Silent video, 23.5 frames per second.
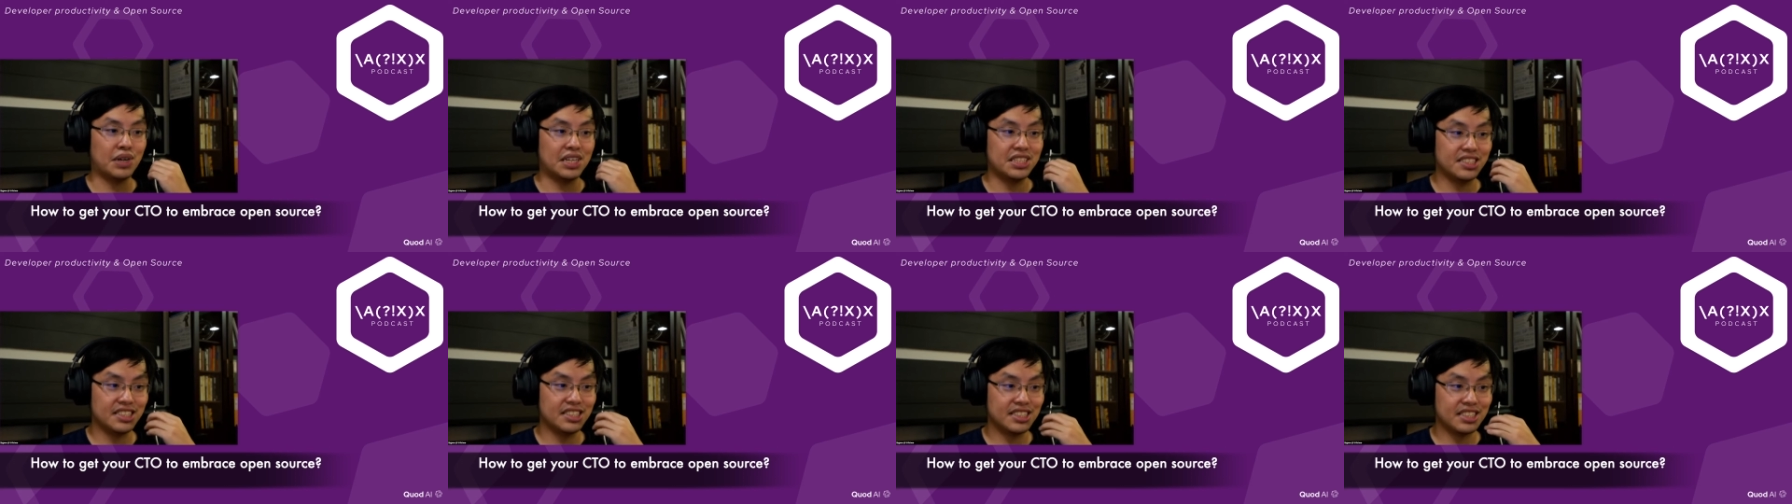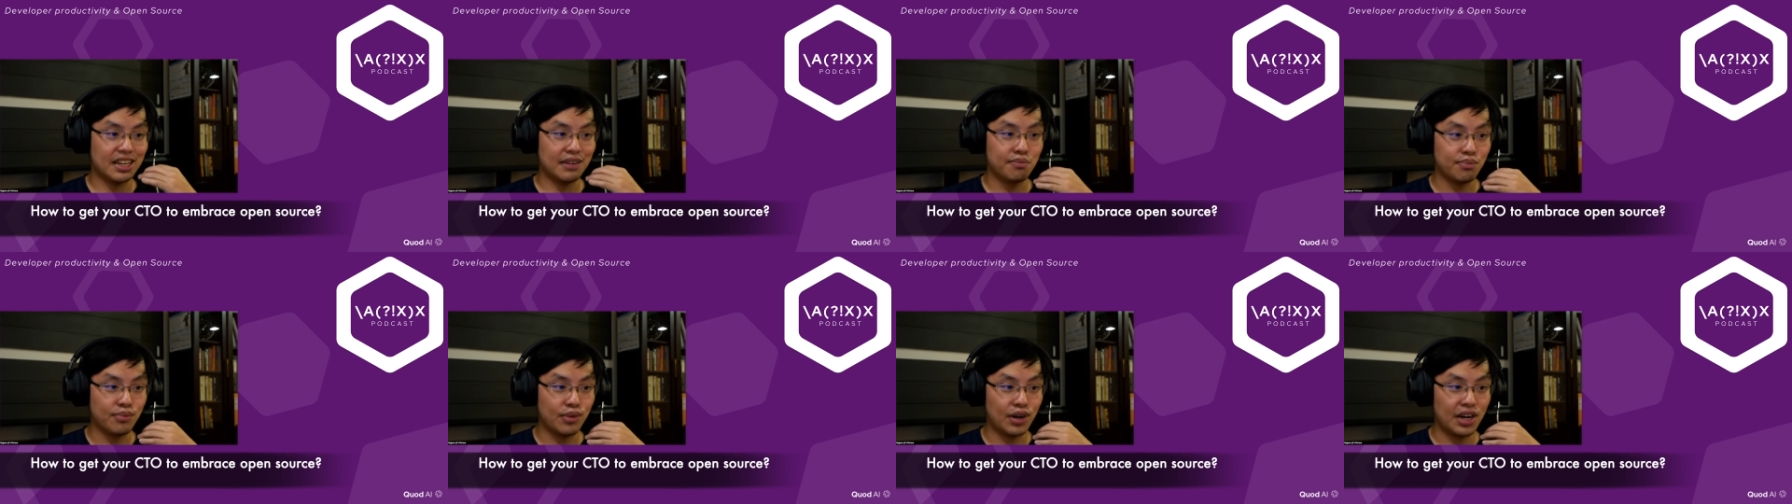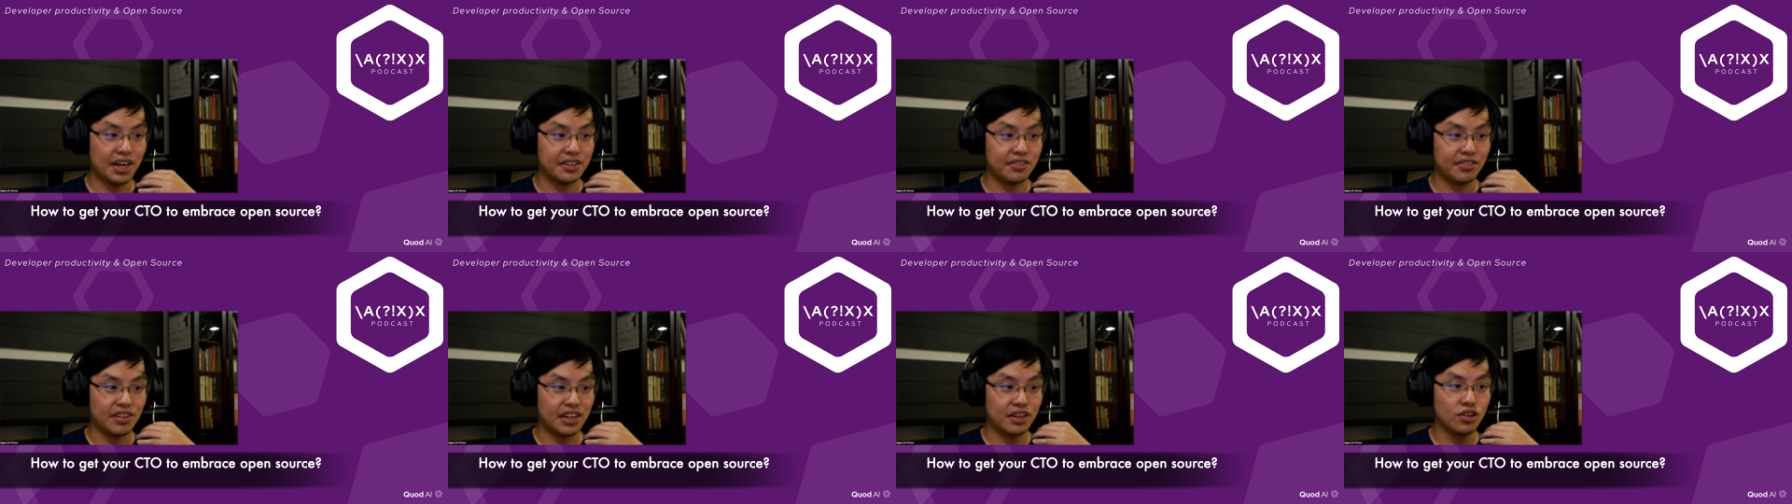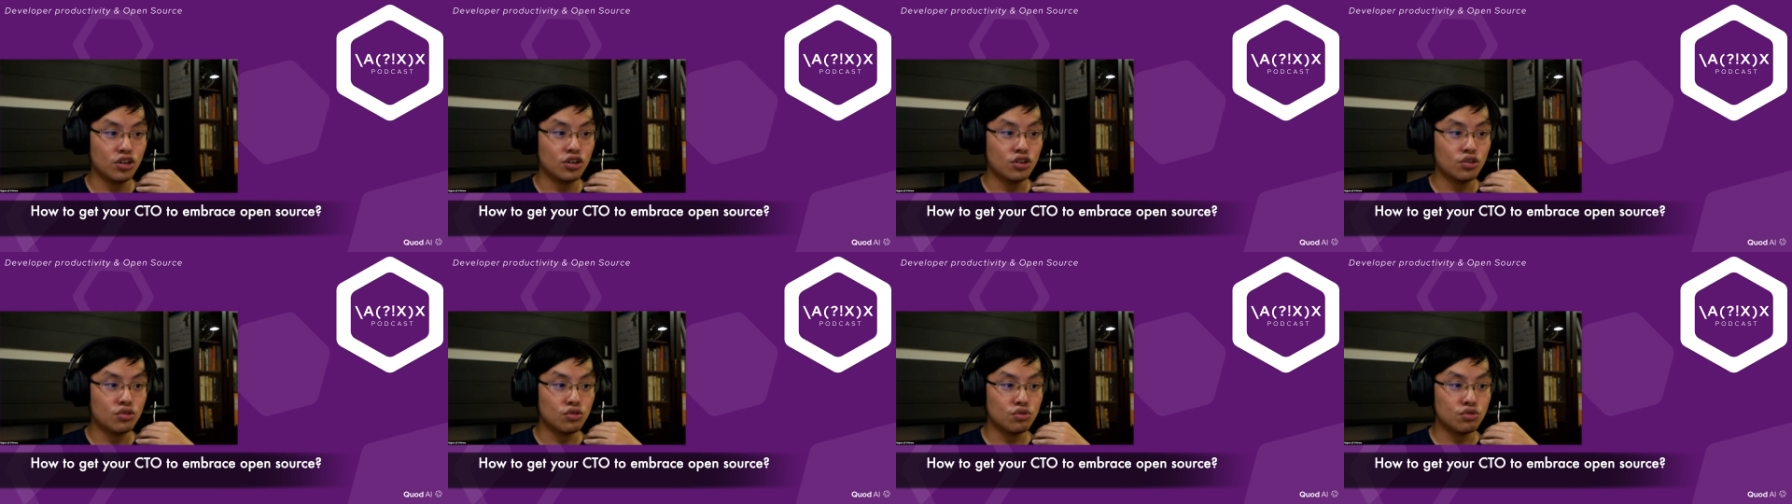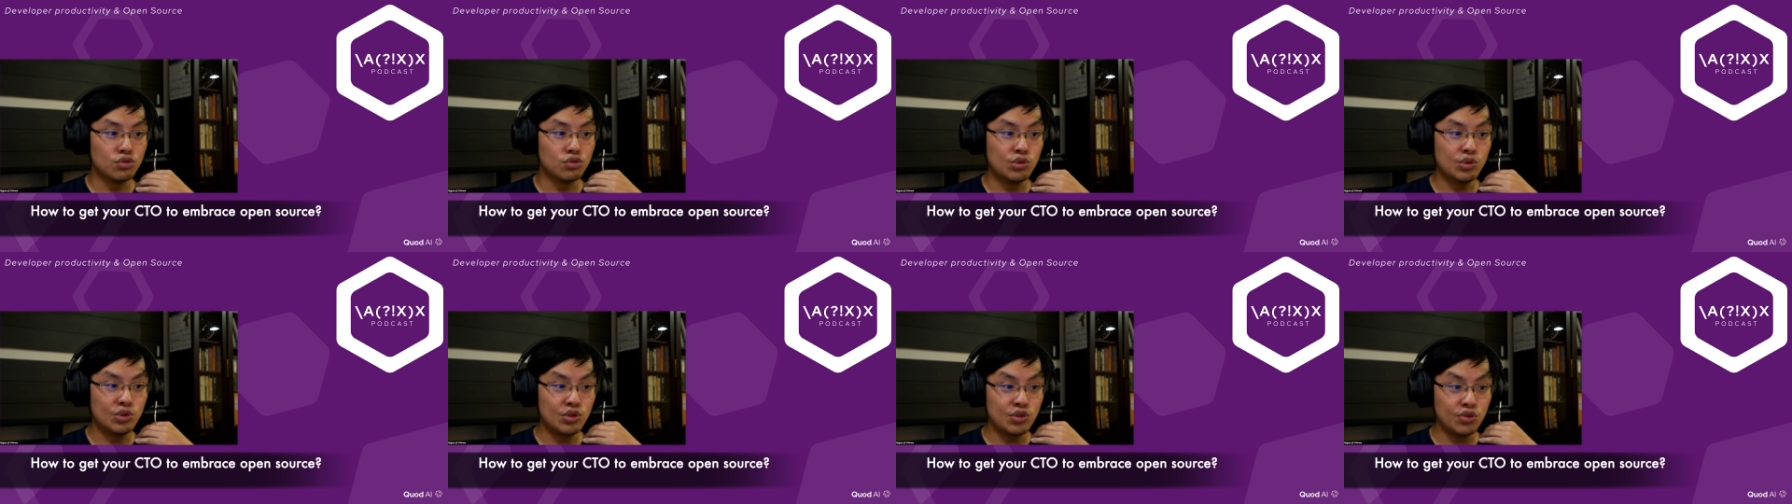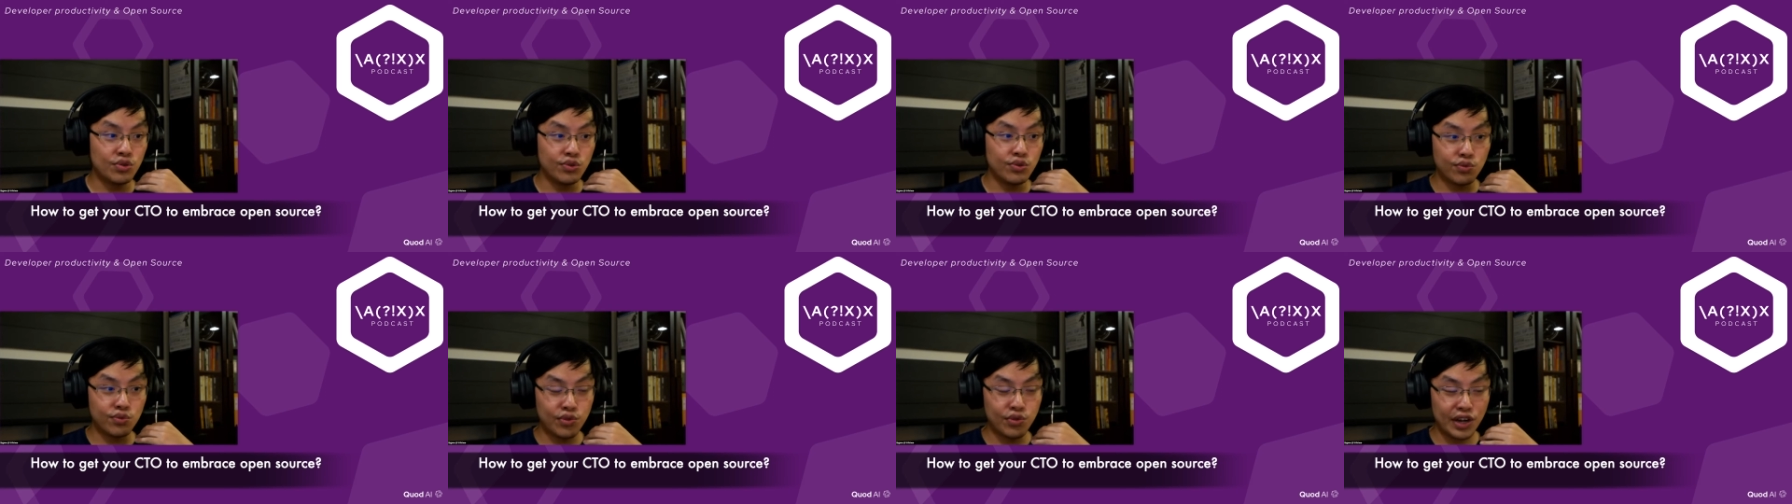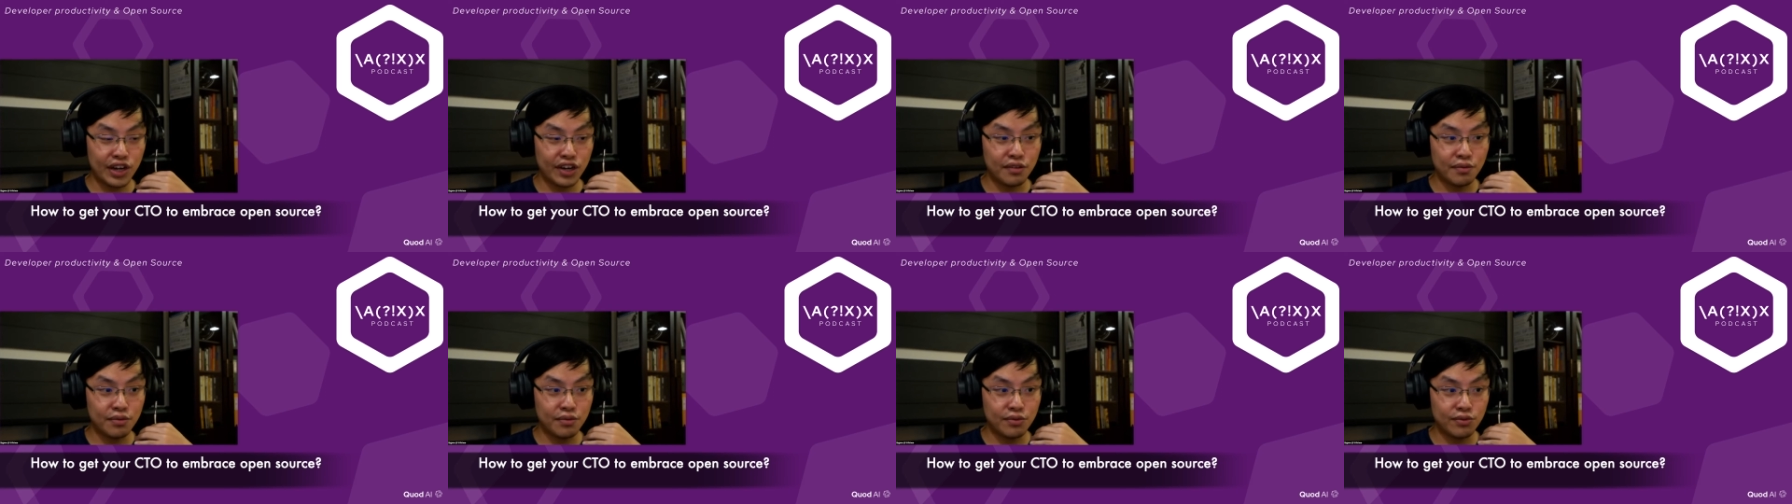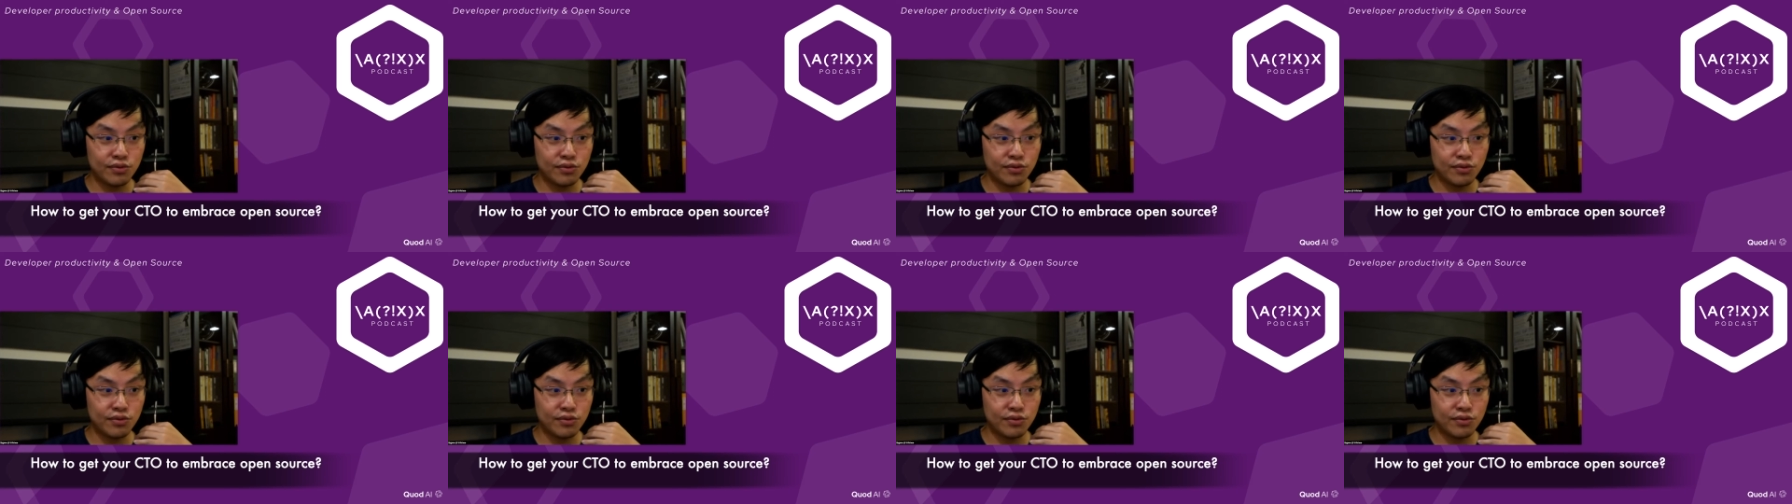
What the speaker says: someone, right, who will